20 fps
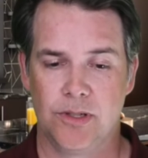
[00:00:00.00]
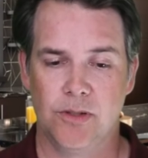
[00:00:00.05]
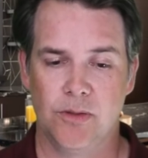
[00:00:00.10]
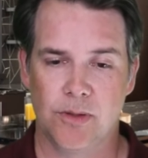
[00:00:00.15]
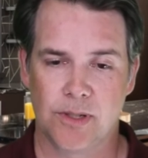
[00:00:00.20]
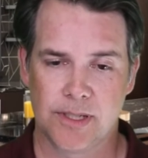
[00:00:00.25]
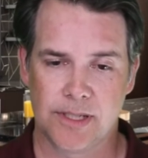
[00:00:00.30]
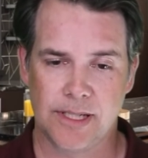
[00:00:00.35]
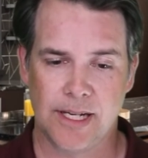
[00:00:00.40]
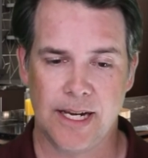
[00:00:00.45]
so
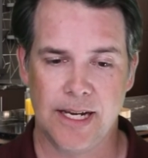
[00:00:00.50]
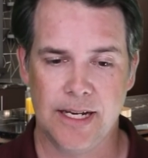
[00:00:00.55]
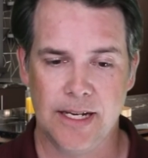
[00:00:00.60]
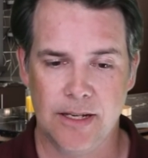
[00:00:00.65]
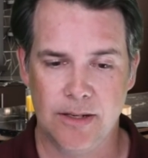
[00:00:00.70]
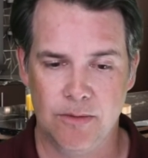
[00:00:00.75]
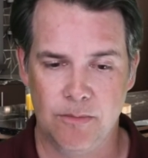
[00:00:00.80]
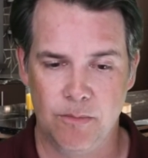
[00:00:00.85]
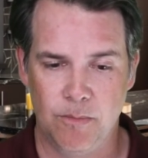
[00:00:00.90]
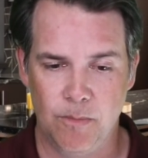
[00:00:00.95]

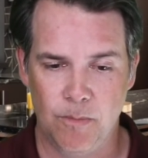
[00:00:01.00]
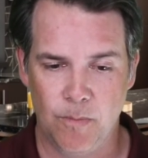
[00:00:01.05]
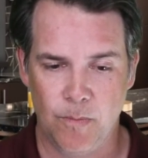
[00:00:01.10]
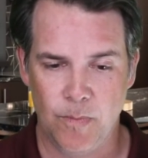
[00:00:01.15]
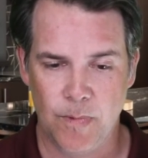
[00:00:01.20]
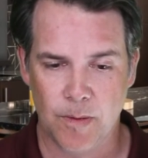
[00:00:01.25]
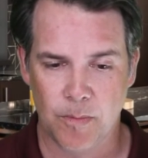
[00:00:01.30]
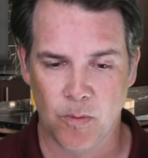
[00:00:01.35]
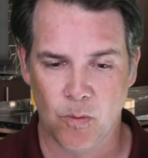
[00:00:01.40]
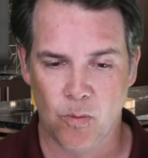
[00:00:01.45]
excited.
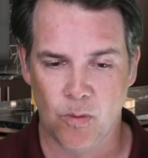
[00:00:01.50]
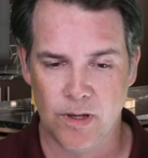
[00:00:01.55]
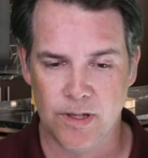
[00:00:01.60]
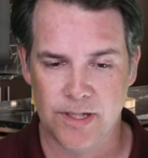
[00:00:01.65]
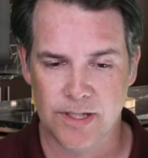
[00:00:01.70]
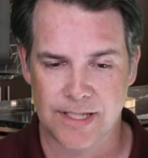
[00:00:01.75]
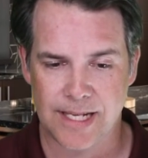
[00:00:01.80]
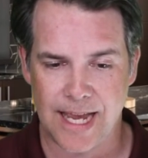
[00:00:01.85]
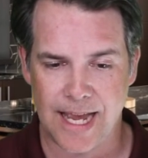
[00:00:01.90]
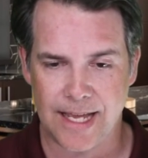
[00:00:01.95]
Number one,
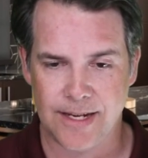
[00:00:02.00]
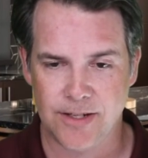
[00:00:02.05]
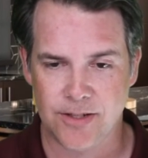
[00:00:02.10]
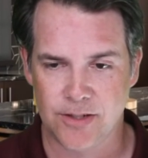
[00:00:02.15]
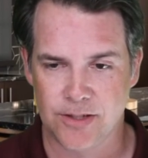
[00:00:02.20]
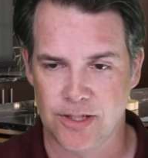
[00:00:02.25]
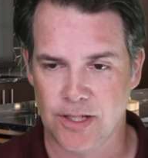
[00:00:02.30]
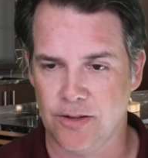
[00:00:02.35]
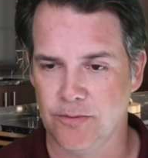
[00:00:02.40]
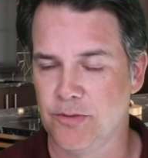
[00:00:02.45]
just add
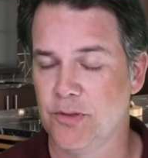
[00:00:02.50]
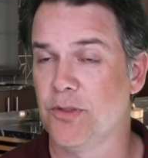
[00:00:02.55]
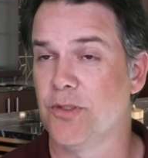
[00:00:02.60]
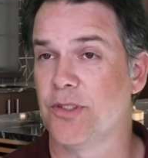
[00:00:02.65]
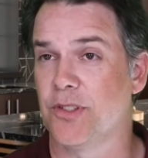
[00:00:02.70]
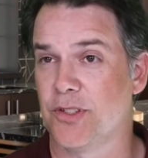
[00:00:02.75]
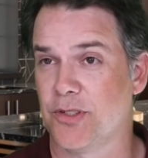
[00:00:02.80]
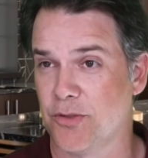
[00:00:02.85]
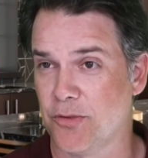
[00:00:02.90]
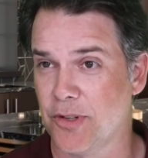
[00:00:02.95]
yourself to the
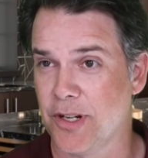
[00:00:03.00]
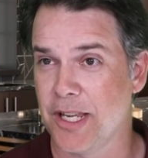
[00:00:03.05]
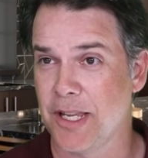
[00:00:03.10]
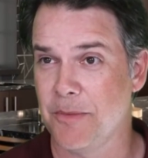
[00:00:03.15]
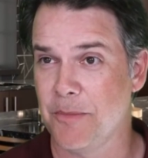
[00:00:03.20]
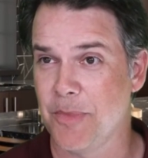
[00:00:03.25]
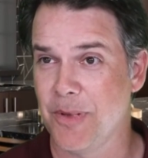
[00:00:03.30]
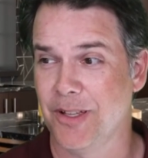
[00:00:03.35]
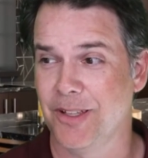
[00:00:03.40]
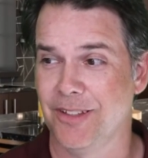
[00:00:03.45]

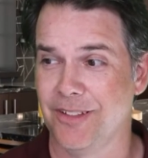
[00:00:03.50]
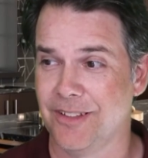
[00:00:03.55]
stream.